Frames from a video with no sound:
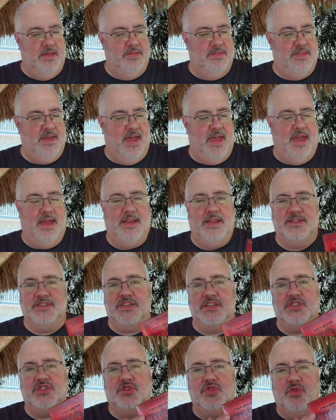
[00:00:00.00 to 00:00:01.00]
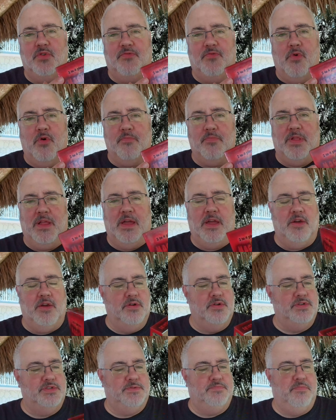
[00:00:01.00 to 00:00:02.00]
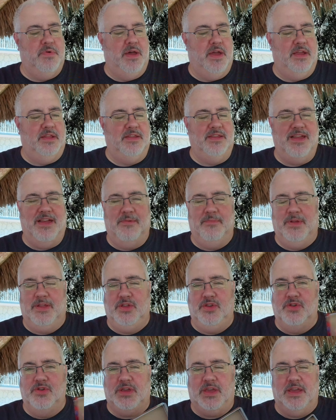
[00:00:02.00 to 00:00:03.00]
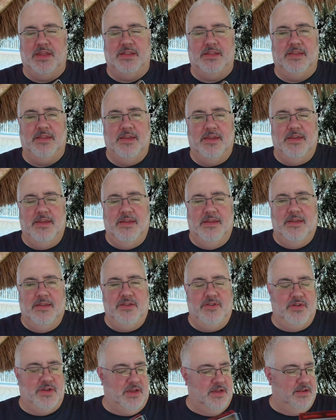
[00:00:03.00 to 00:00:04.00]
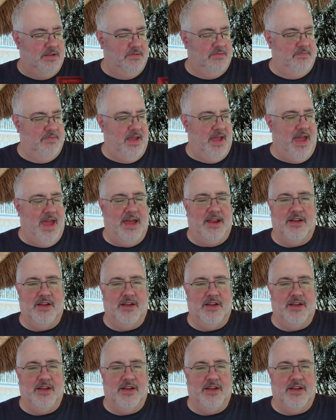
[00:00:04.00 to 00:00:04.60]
that it says 2 to 4 players, but I mean you can add